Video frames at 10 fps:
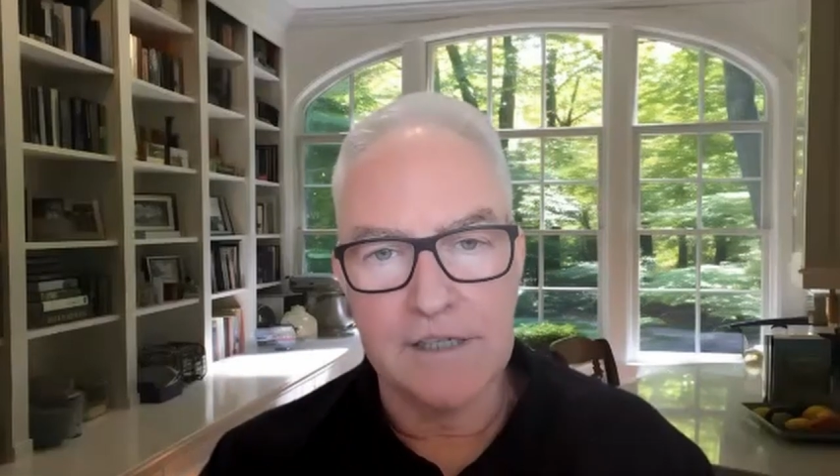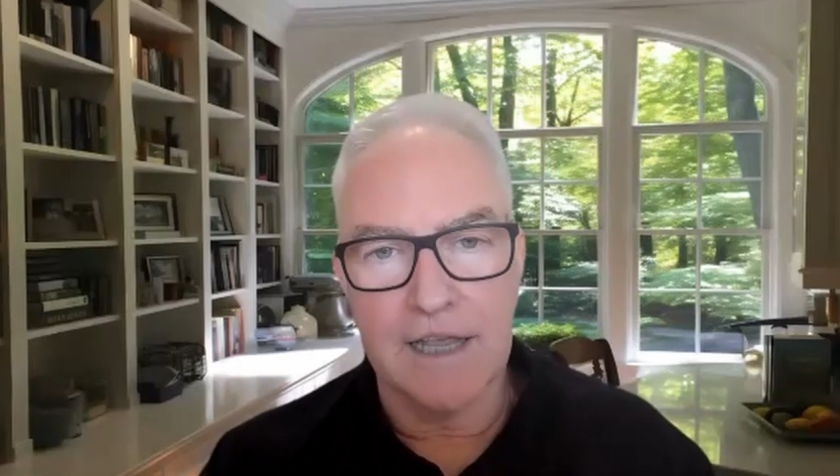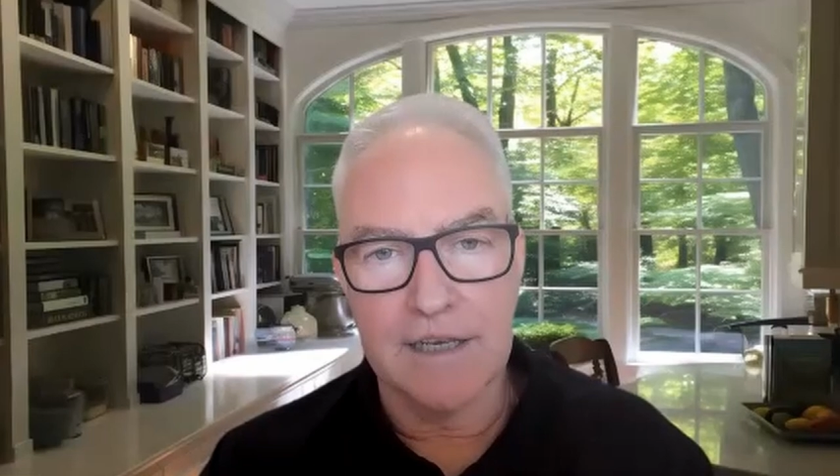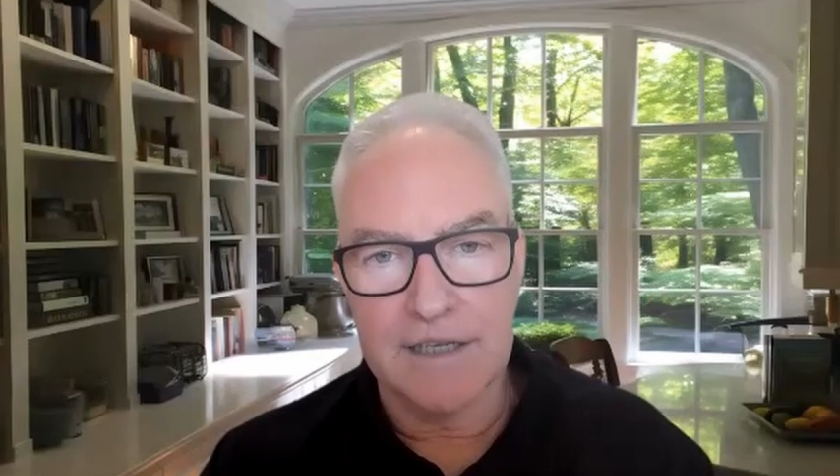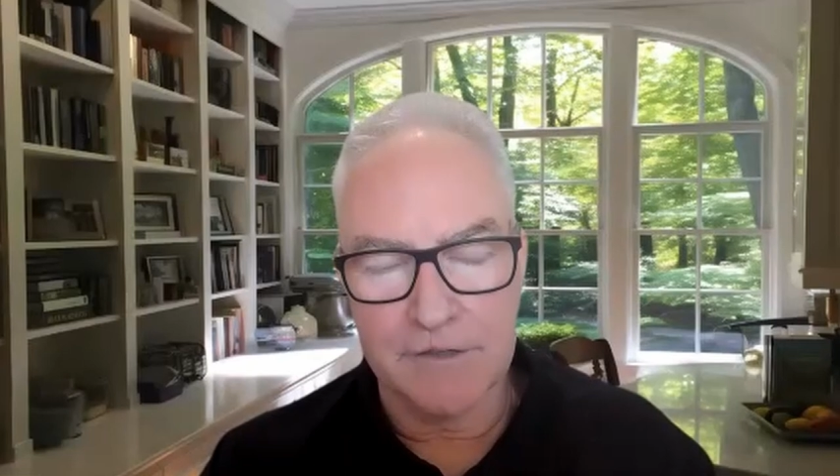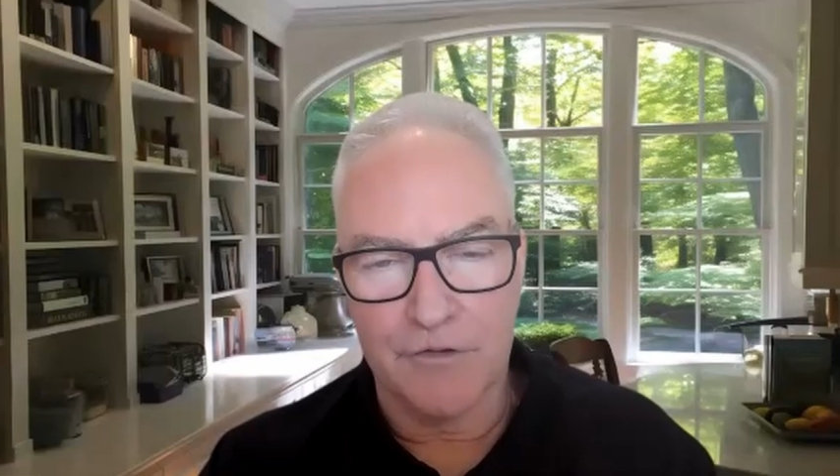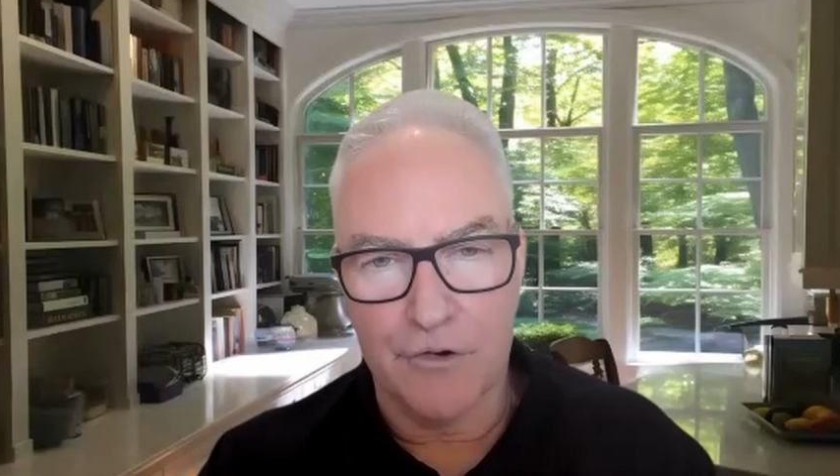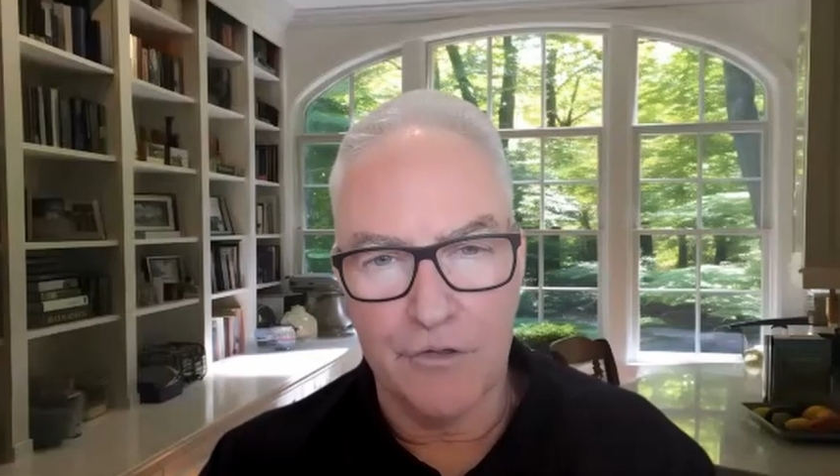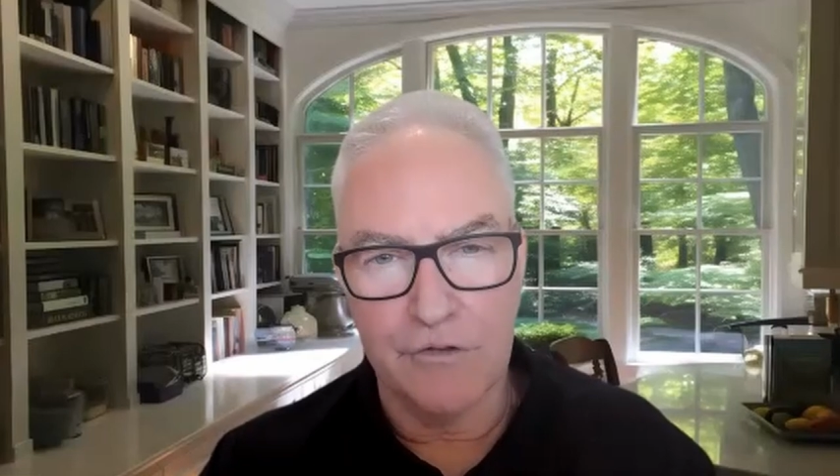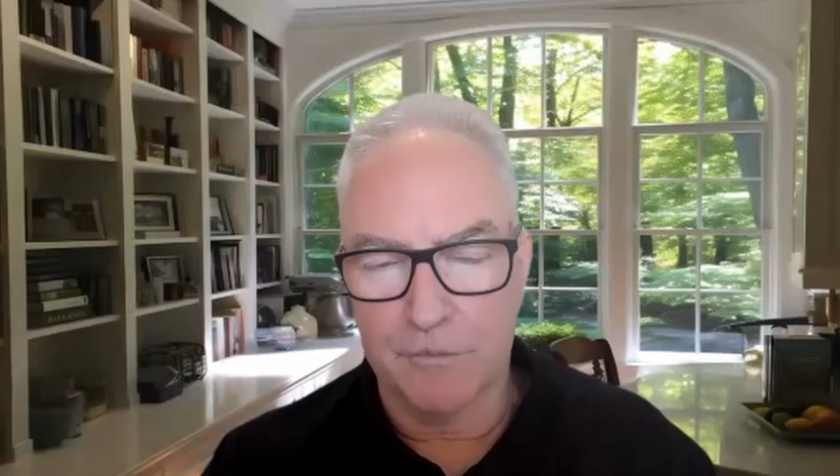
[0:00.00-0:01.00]
just
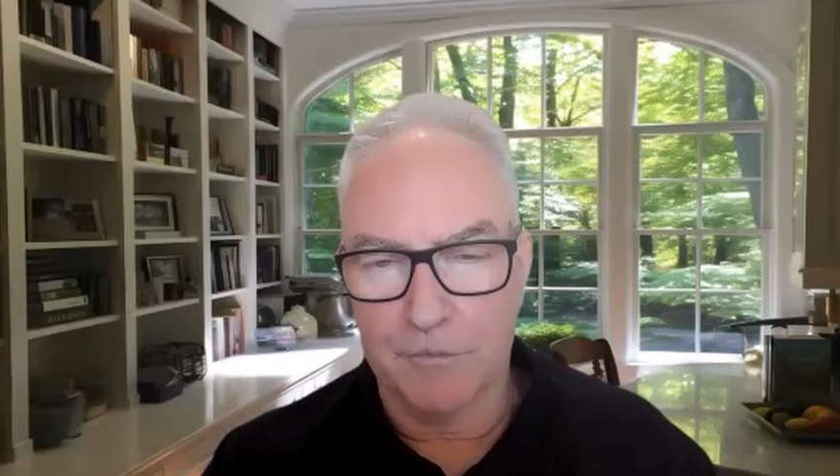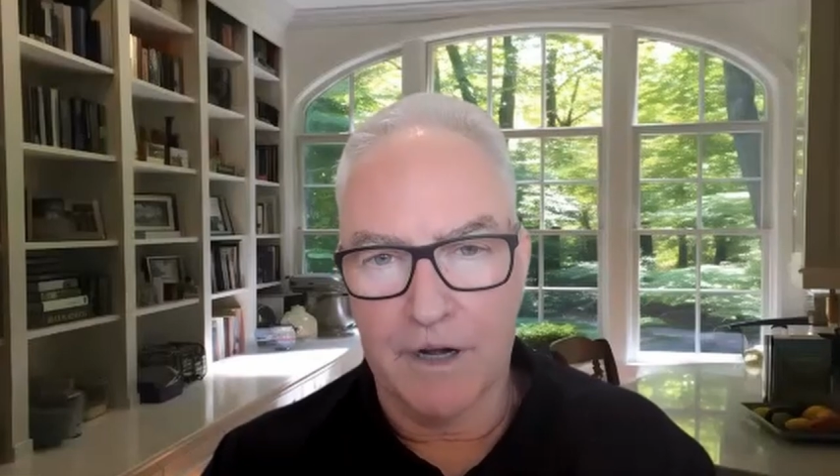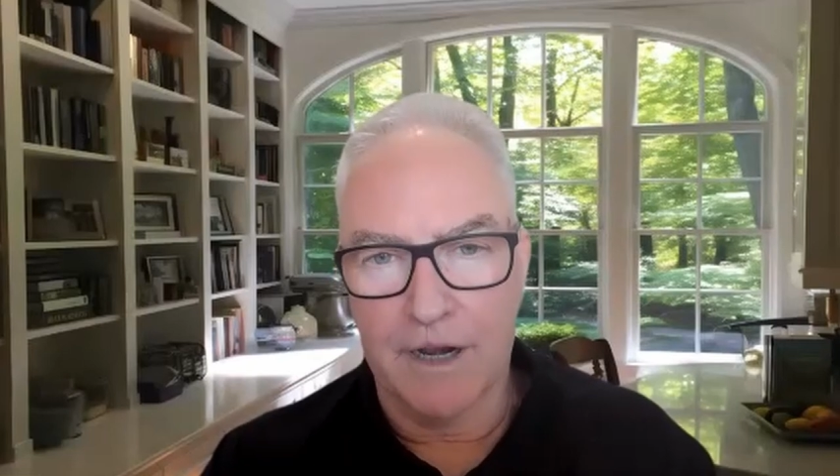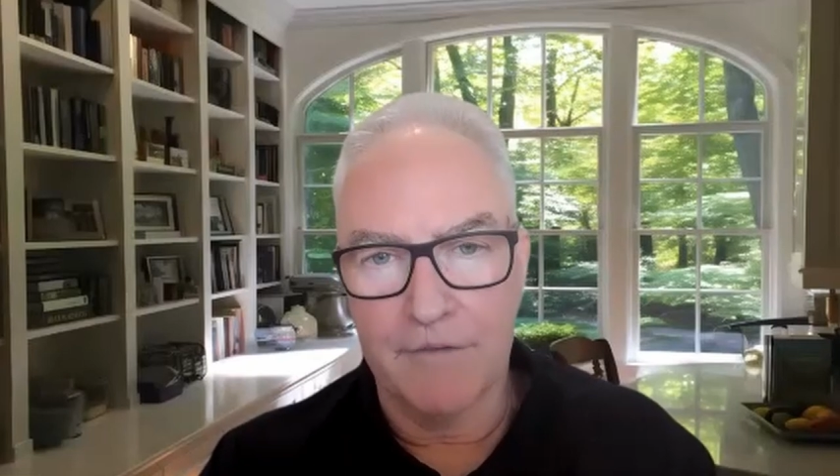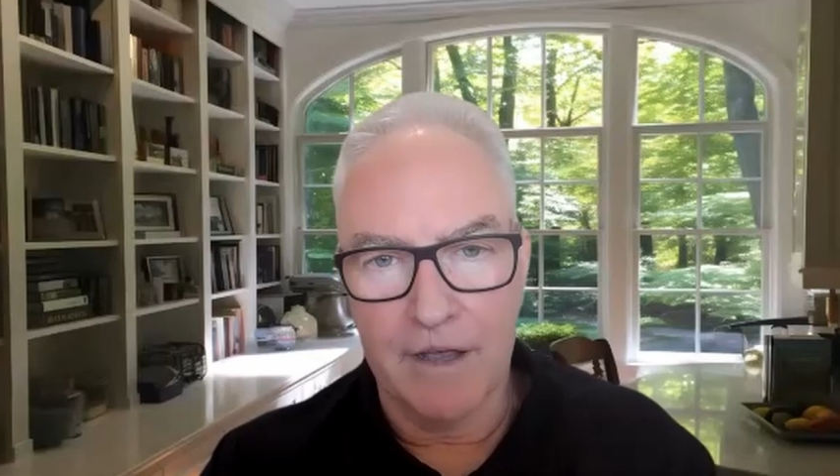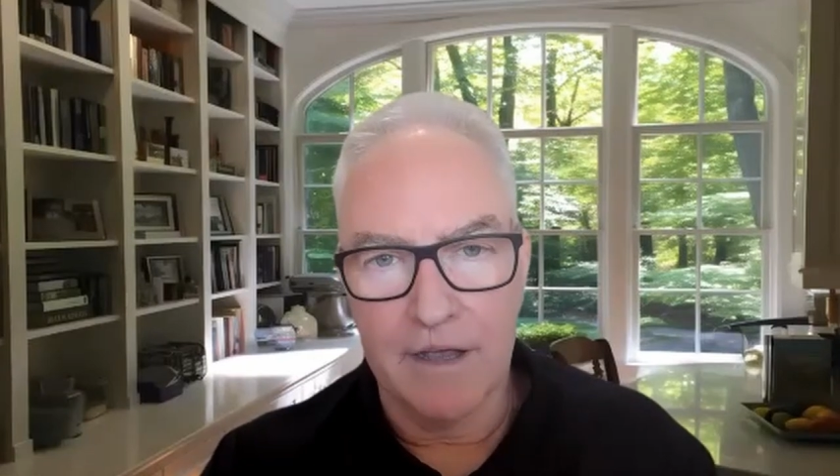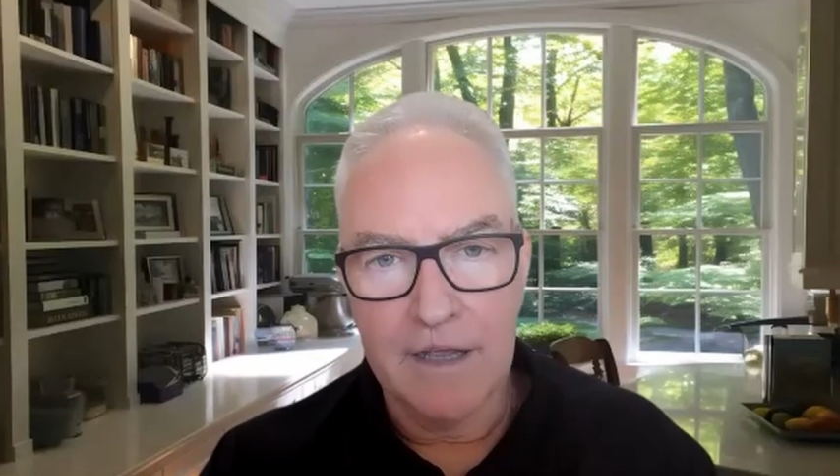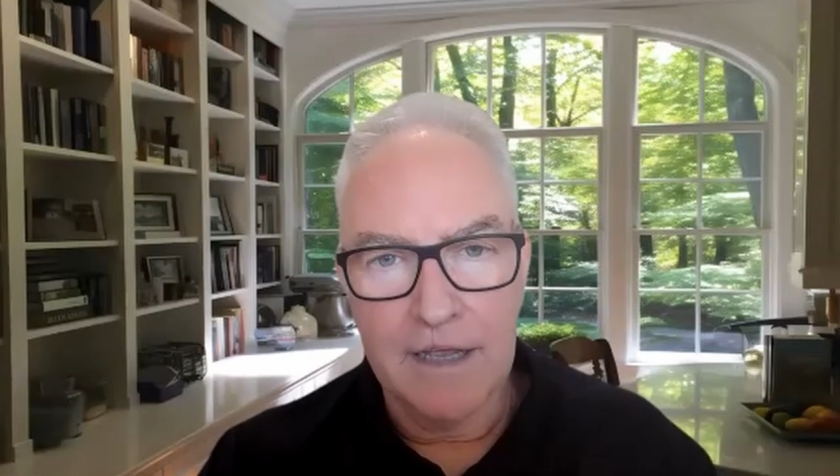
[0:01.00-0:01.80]
with some clever